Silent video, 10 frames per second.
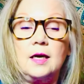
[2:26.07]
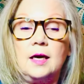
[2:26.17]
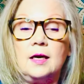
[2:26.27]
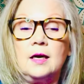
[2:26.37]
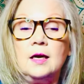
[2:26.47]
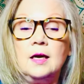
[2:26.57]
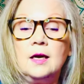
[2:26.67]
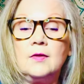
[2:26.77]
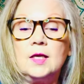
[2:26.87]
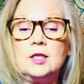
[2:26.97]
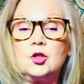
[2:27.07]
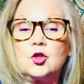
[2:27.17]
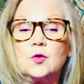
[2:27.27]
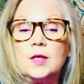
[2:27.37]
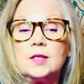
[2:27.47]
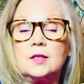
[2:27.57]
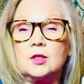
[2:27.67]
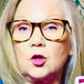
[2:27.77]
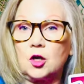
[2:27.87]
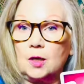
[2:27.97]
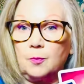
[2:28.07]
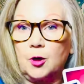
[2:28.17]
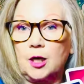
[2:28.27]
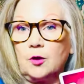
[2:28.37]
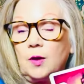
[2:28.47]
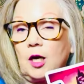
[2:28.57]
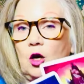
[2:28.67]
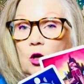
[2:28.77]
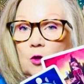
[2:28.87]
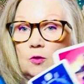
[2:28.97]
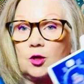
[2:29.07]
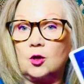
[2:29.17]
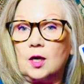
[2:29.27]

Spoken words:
And these choices are going to bring you in closer